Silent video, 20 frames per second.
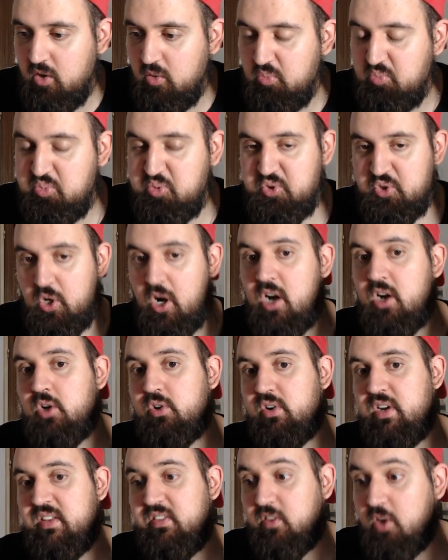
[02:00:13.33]

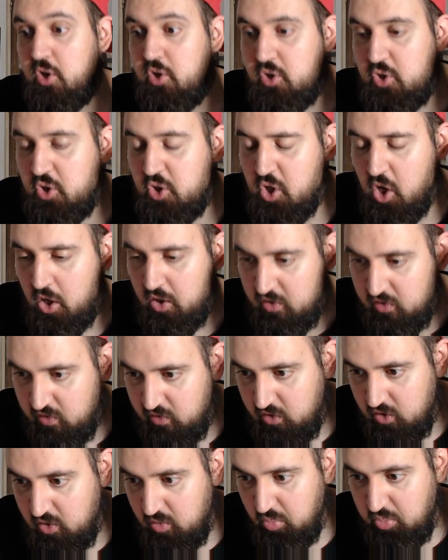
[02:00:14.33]
progress and a
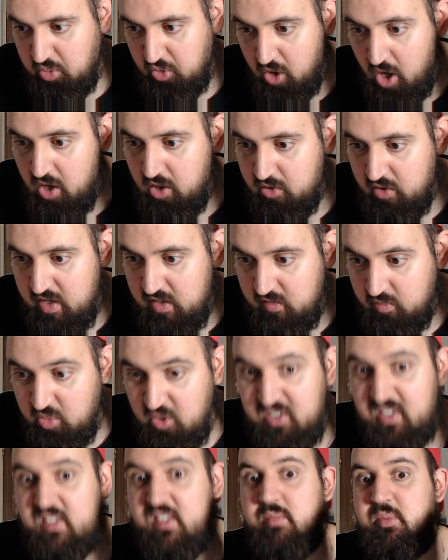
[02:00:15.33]
constant progress
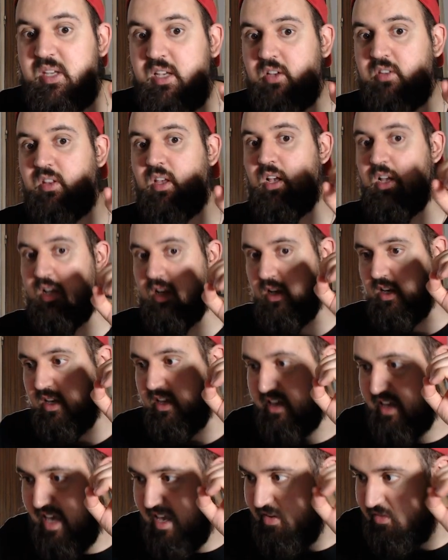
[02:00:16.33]
precisely because
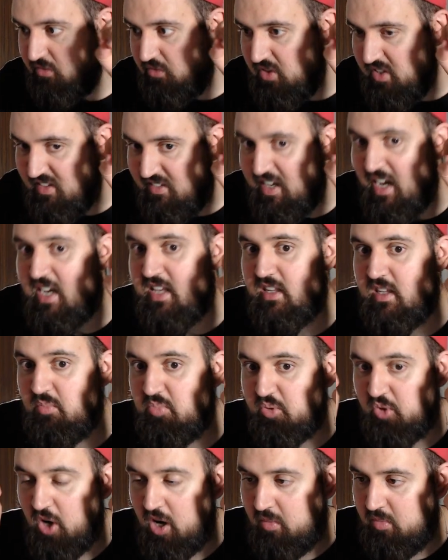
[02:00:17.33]
every tiny
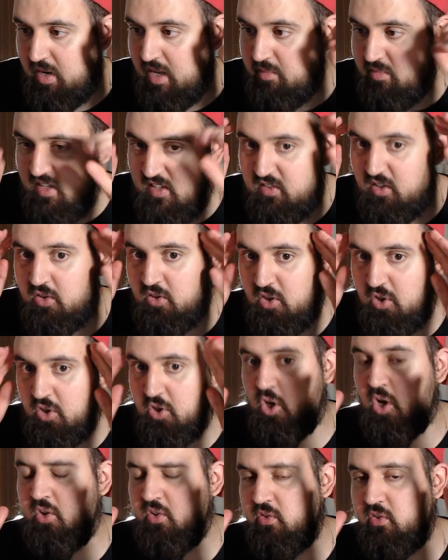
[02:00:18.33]
problem is under
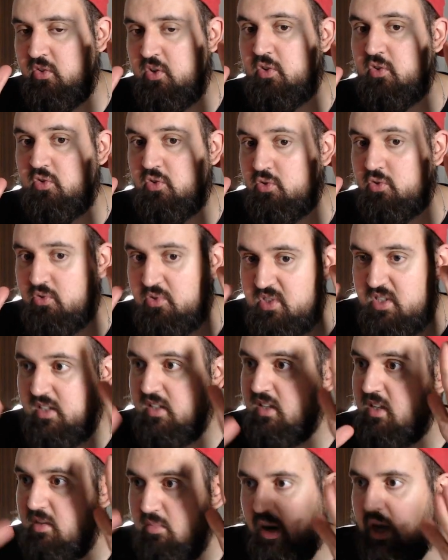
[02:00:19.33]
constant
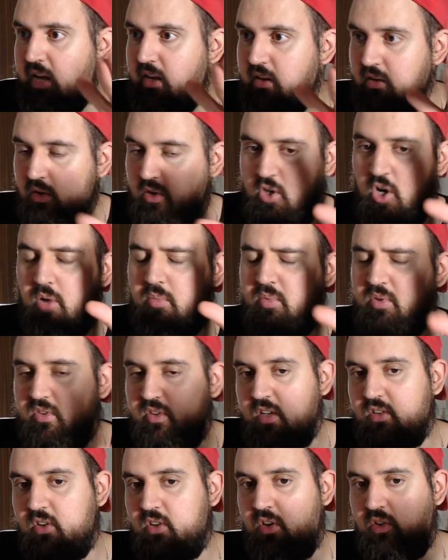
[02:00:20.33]
scrutiny by uh,
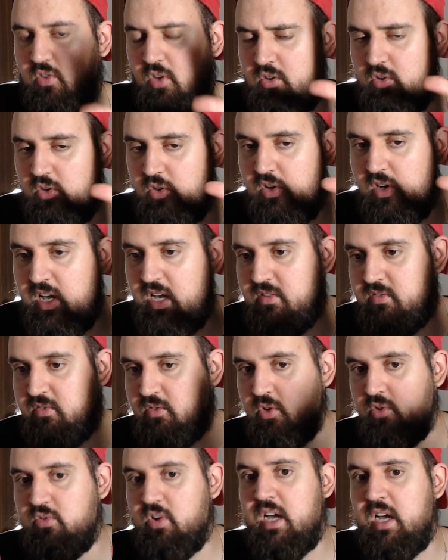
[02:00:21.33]
commentators on the left,
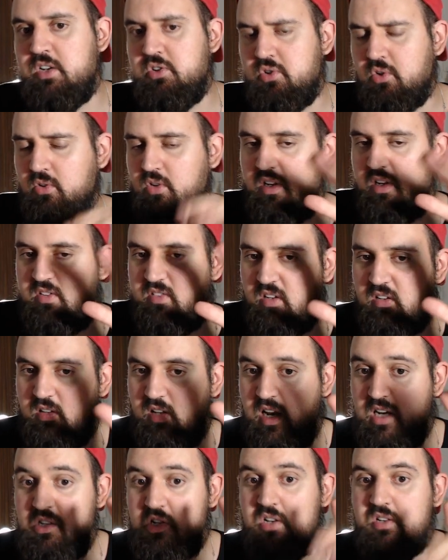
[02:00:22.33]
the right, journalists,
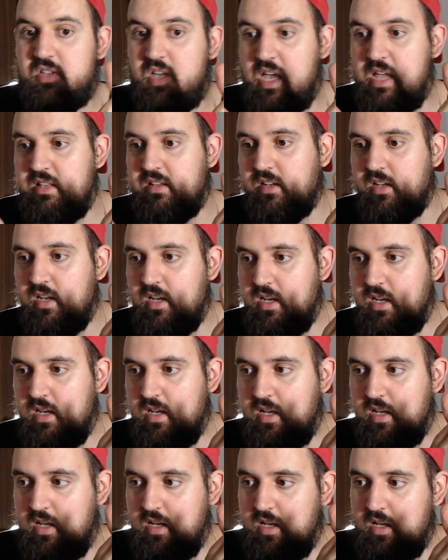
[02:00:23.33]
intellectuals, and
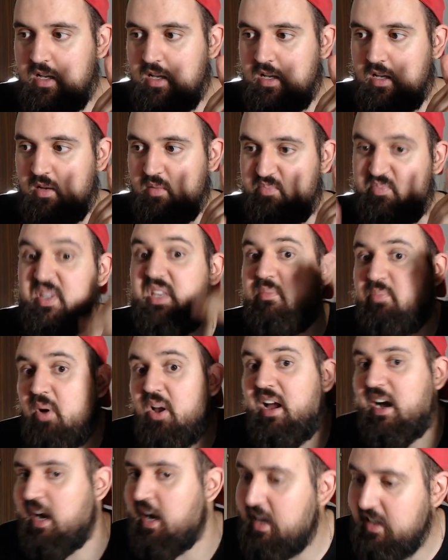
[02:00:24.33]
people
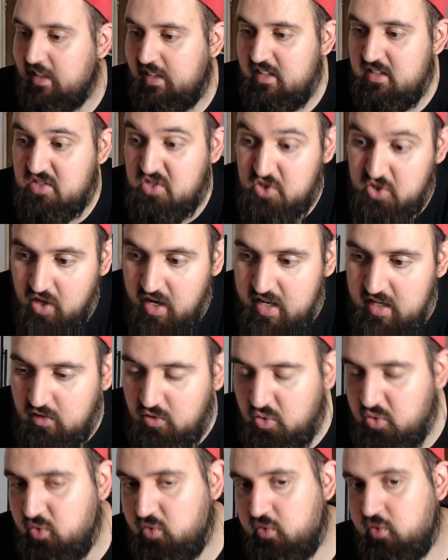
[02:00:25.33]
are at least trying
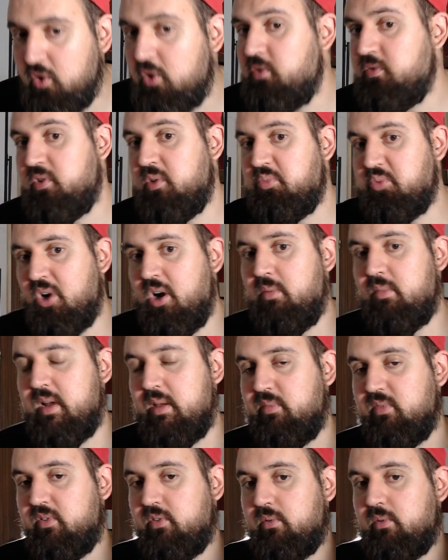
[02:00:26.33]
to solve the
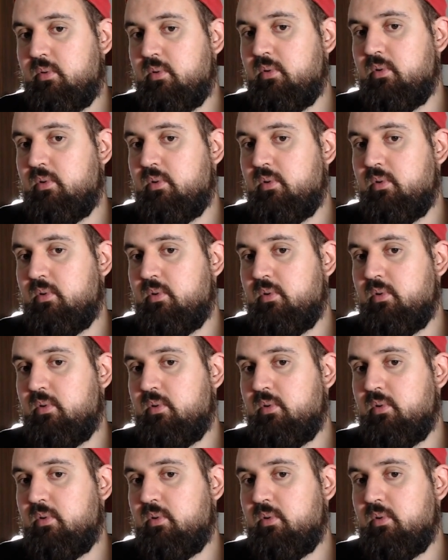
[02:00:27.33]
problems.